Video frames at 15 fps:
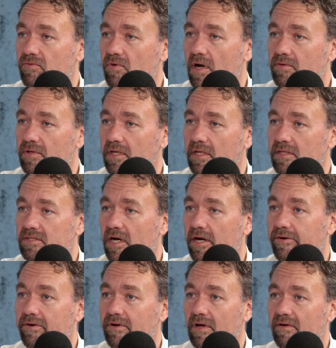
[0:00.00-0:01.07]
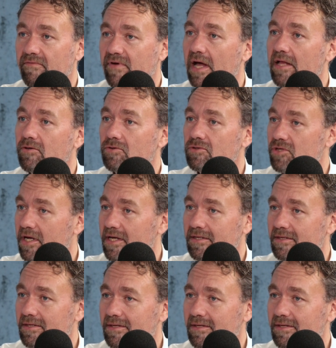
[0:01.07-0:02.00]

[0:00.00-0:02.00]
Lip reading: around an entire value chain.